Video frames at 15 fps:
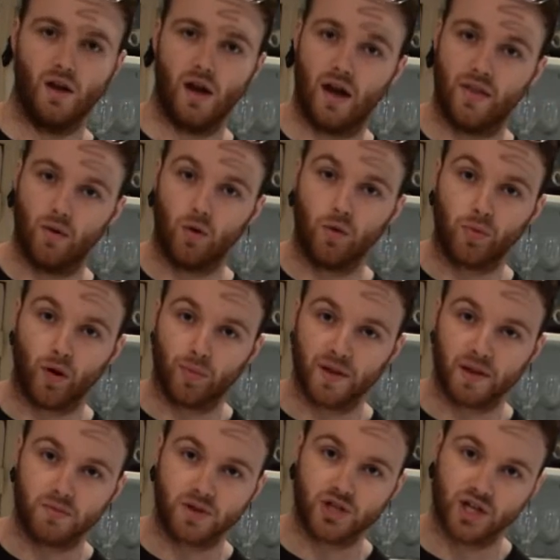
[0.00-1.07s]
and then we'll pop it
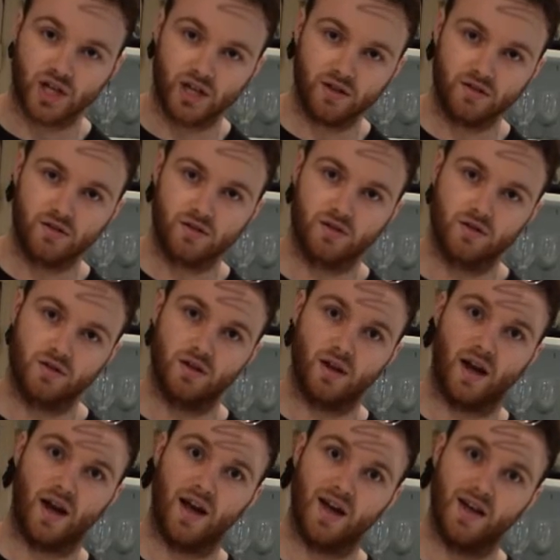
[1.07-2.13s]
in the machine
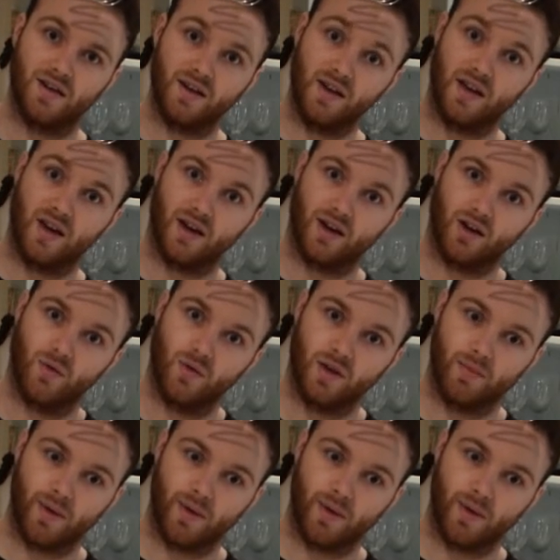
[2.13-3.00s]
and get going with the